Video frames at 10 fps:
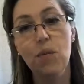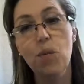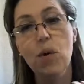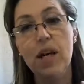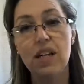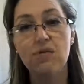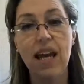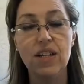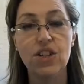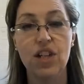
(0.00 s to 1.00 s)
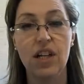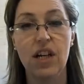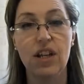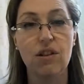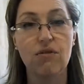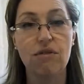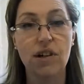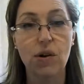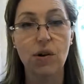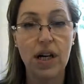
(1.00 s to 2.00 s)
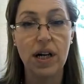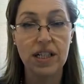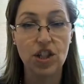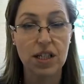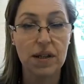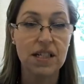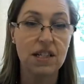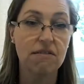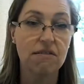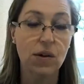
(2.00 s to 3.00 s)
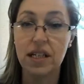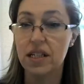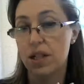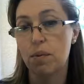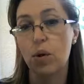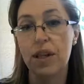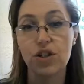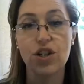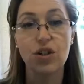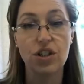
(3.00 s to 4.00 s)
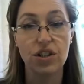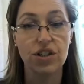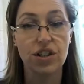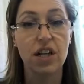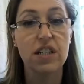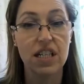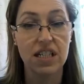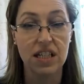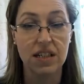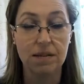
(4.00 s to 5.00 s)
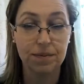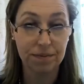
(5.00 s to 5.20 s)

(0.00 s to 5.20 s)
and we can arrange the required adjustments that are required to support that student's study.